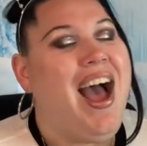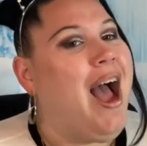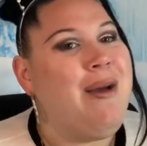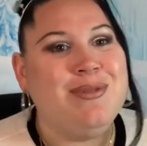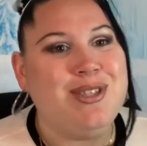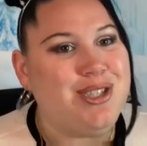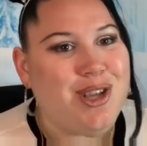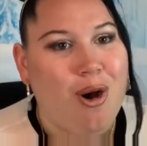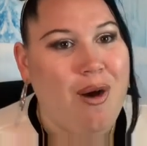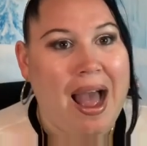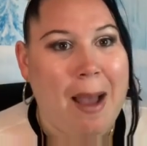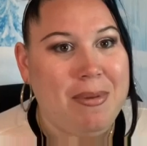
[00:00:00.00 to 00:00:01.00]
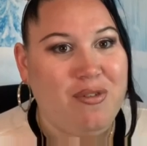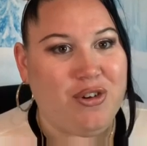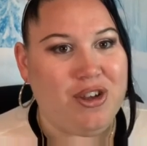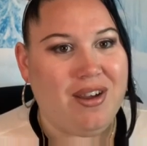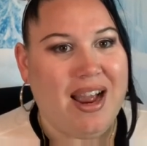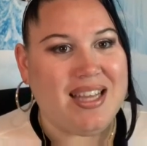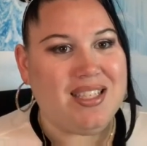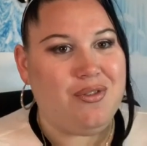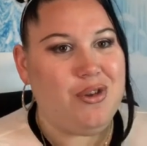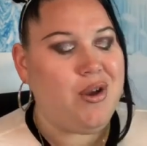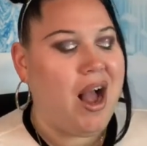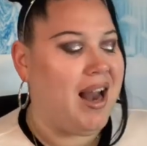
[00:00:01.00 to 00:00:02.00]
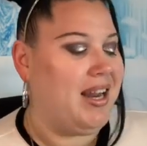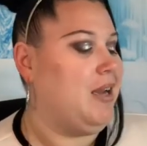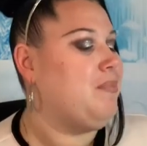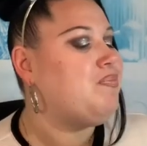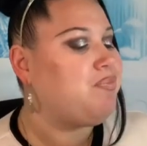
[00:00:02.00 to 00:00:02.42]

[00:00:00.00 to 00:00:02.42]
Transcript: I'm so happy for you guys if you got it.